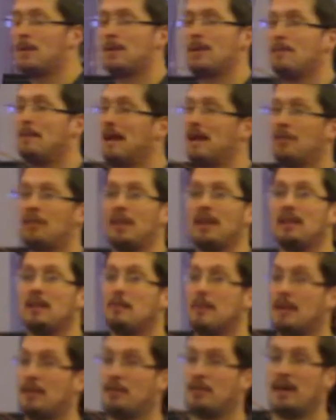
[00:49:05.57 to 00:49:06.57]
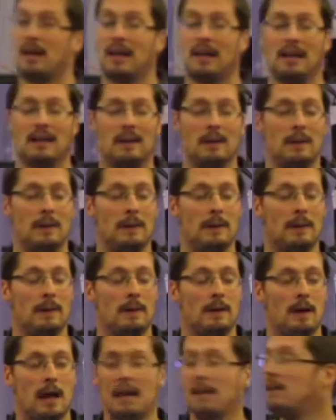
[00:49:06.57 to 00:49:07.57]
keeping the main thing.
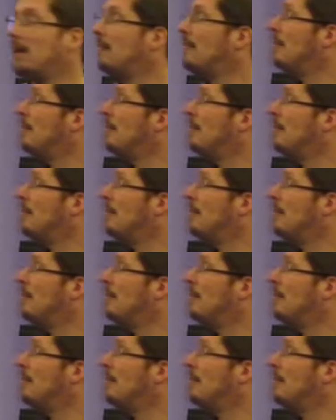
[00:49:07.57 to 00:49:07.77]
I